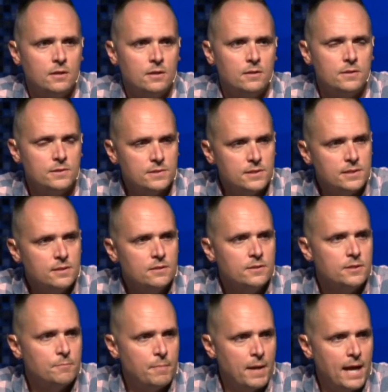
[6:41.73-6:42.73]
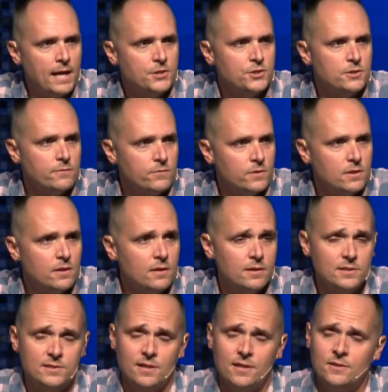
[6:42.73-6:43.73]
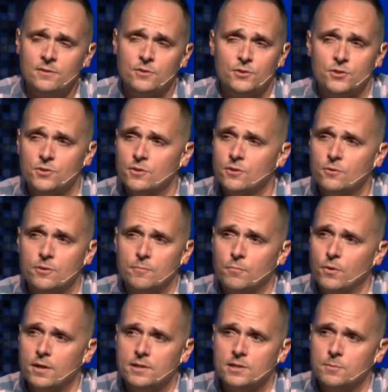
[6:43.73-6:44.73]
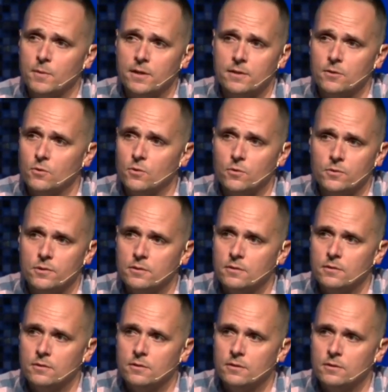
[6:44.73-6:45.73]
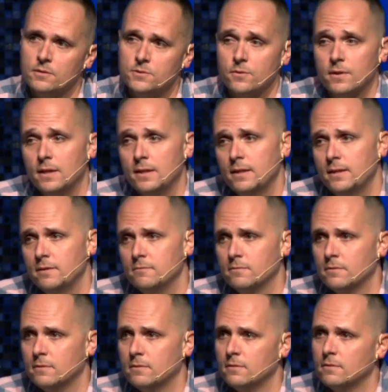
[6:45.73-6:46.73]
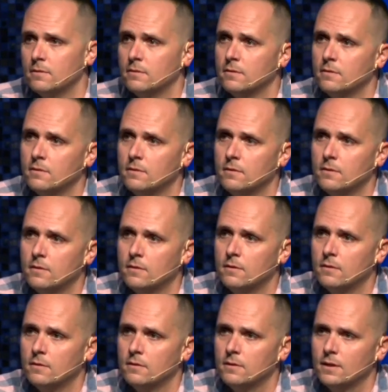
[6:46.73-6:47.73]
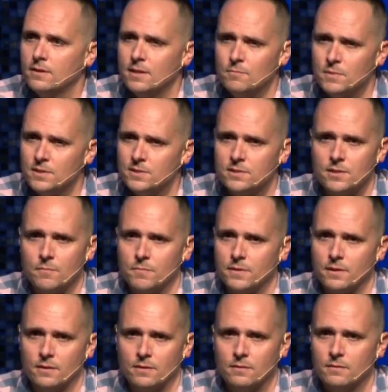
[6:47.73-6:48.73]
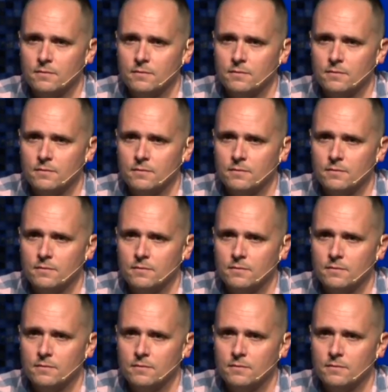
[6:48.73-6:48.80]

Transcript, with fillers: the zeal and the passion of the young is not understood or embraced by the old. So they leave. Yet they miss something.